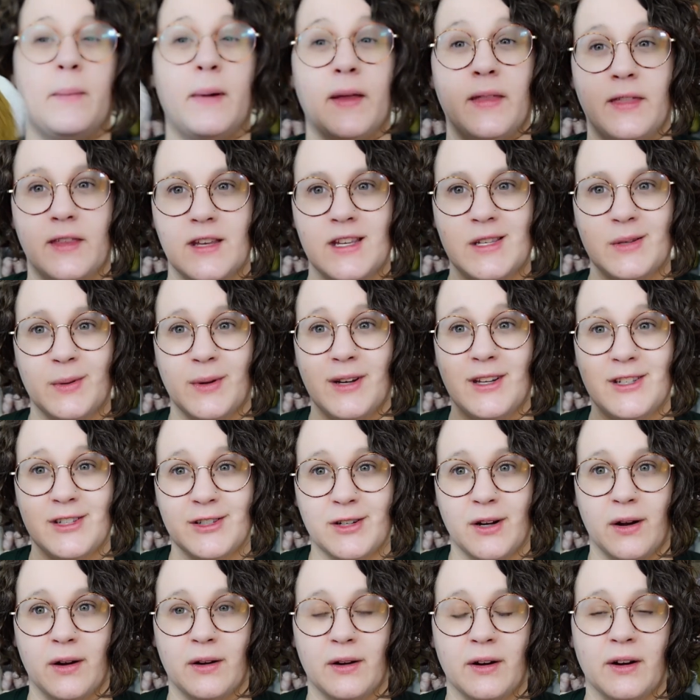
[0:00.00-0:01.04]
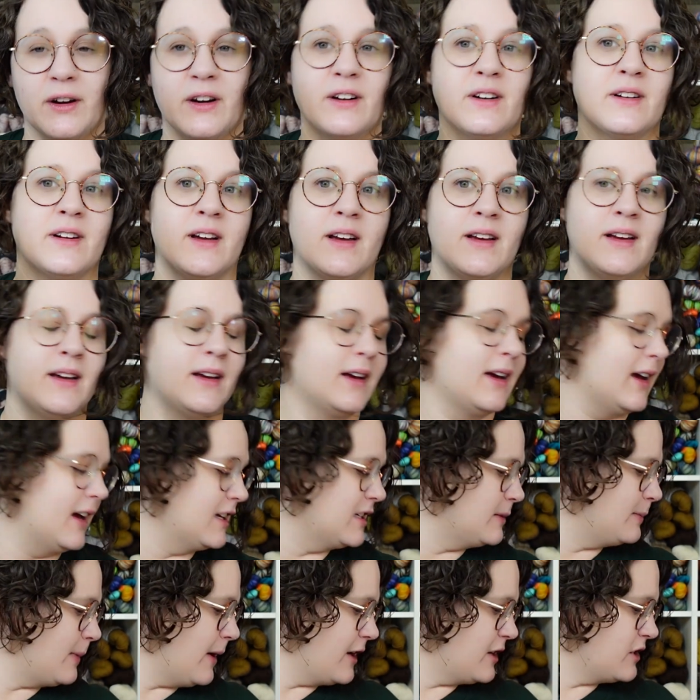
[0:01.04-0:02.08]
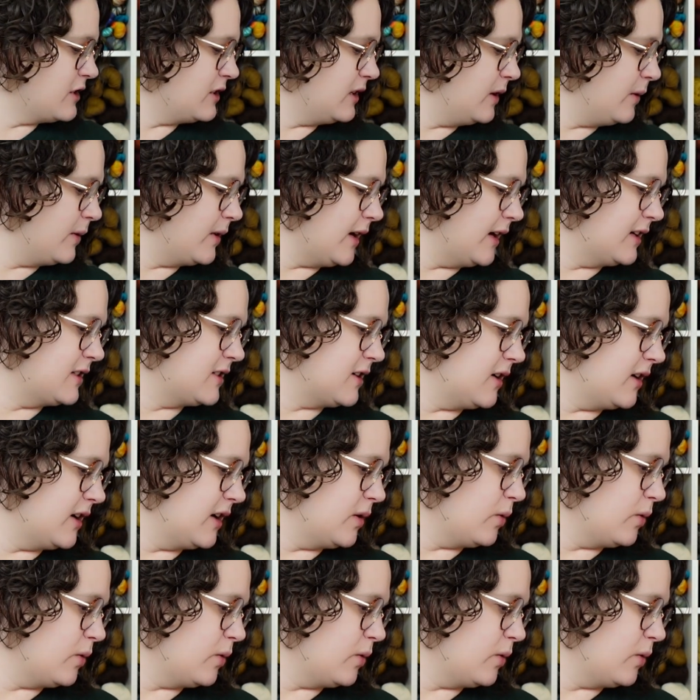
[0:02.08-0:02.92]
but this one is darker, especially when I started